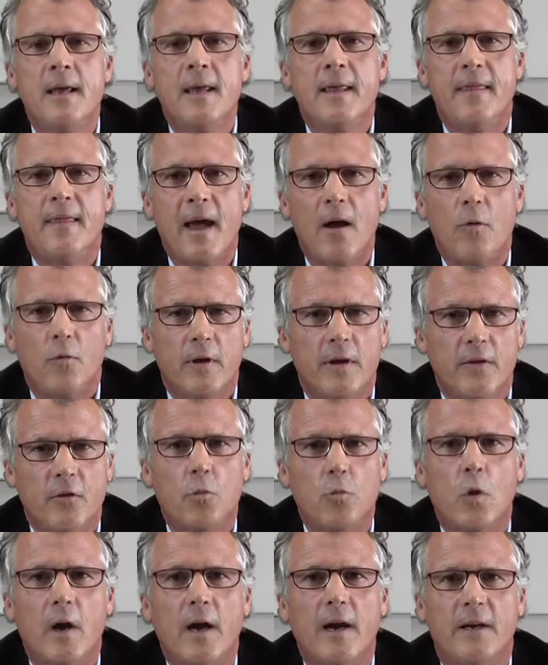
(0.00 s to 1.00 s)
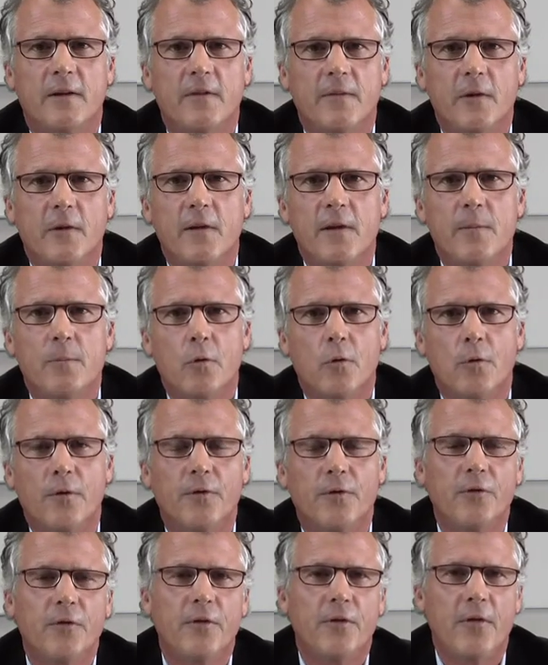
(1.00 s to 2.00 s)
That is why it's very
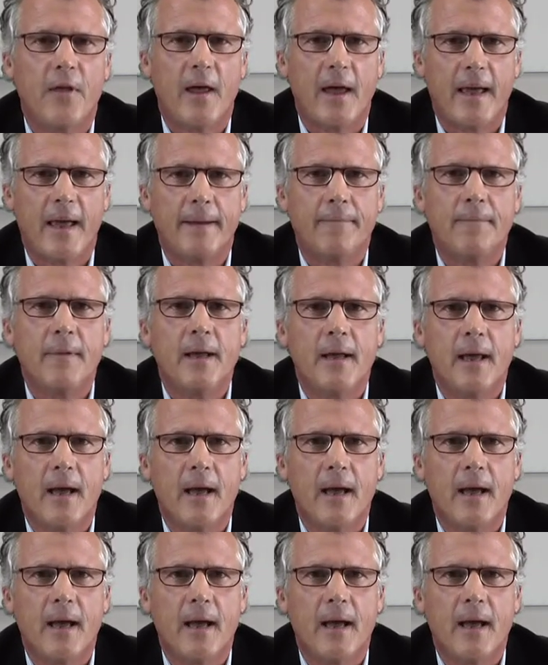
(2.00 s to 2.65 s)
important that